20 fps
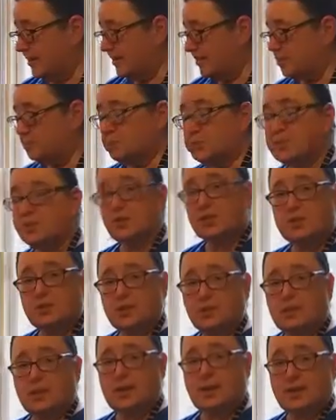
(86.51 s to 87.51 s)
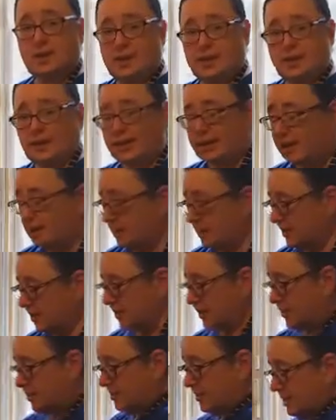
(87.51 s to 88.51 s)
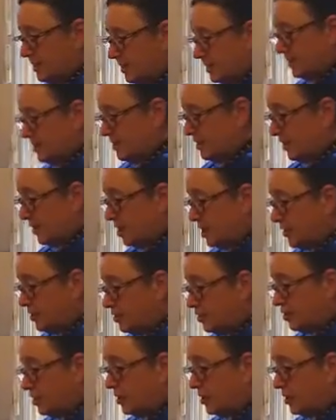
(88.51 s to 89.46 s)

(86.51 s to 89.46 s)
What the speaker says: This particular one I like because it's a lot